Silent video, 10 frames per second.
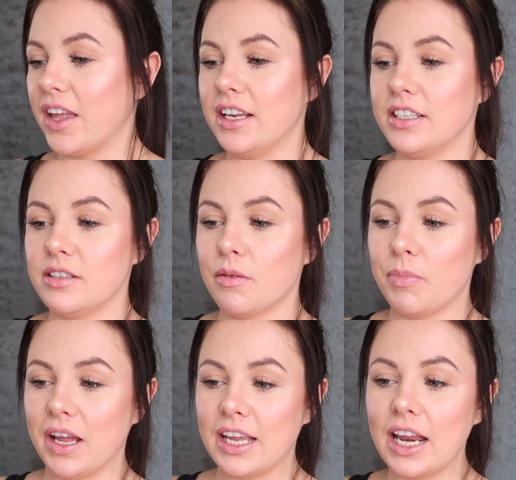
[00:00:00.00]
and
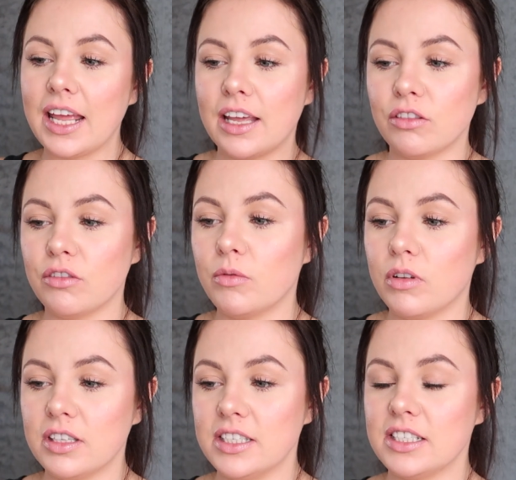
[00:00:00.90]
by clicking through
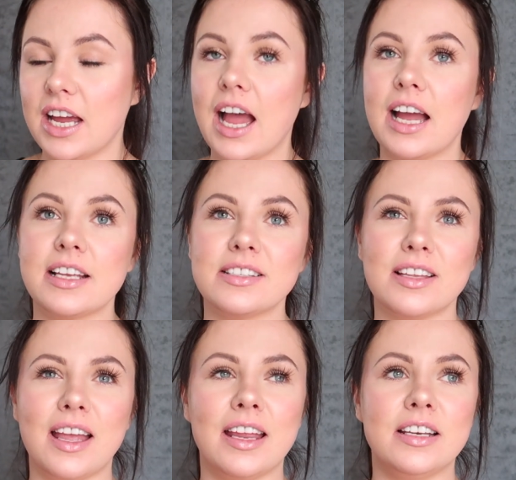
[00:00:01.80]
all these tags
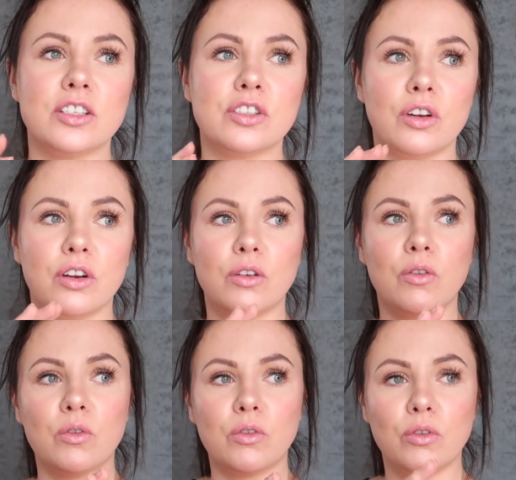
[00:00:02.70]
and sort of
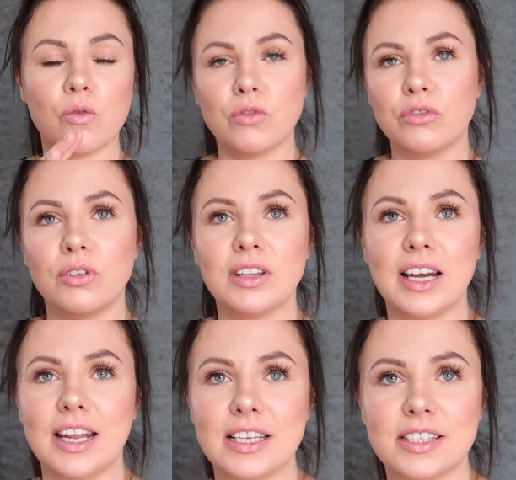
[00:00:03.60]
going through the
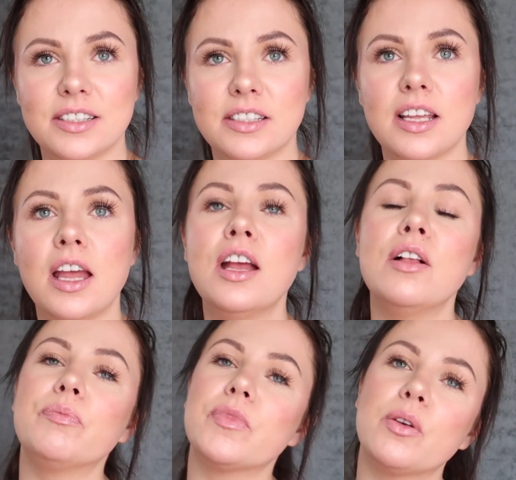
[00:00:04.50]
lists,
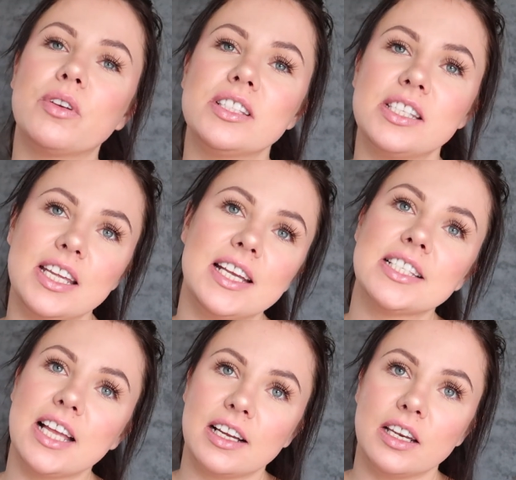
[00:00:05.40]
you can see
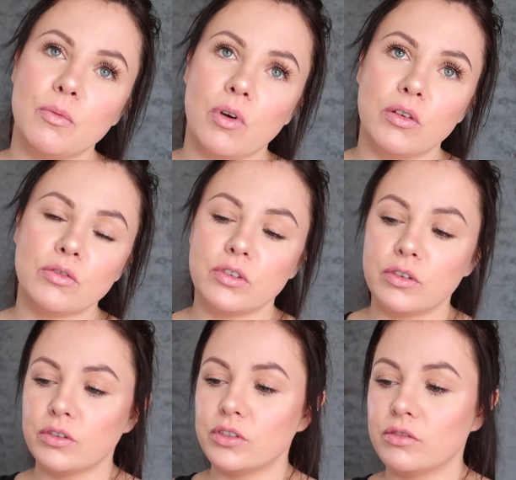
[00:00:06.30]
exactly what
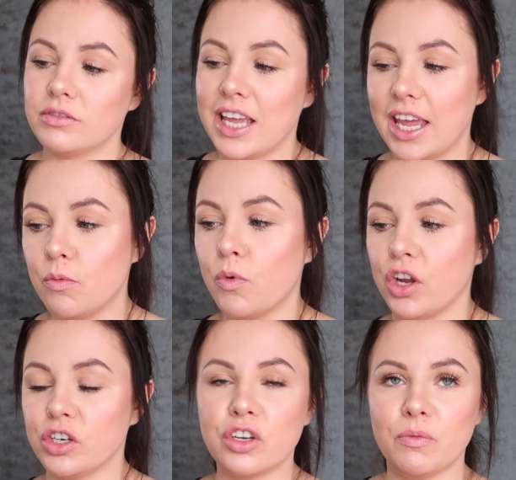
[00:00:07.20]

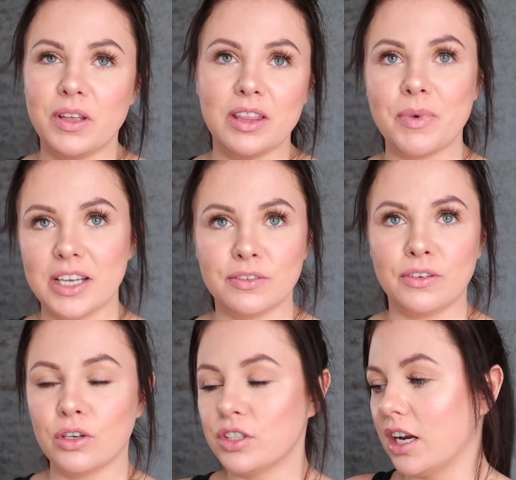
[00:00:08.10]
keyword could be the best for
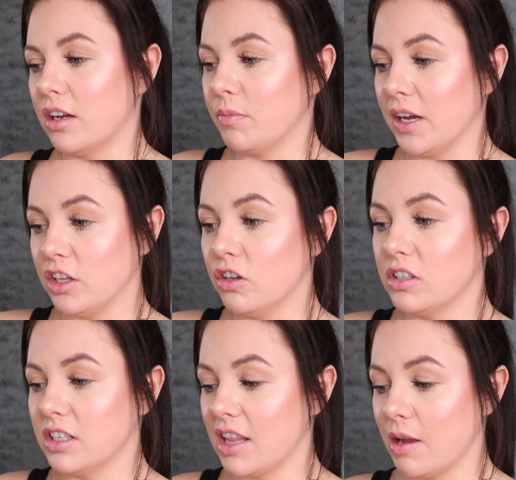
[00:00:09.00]
your channel by
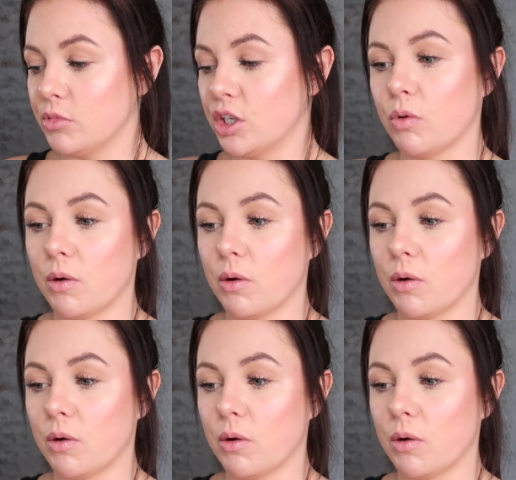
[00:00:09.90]
using them two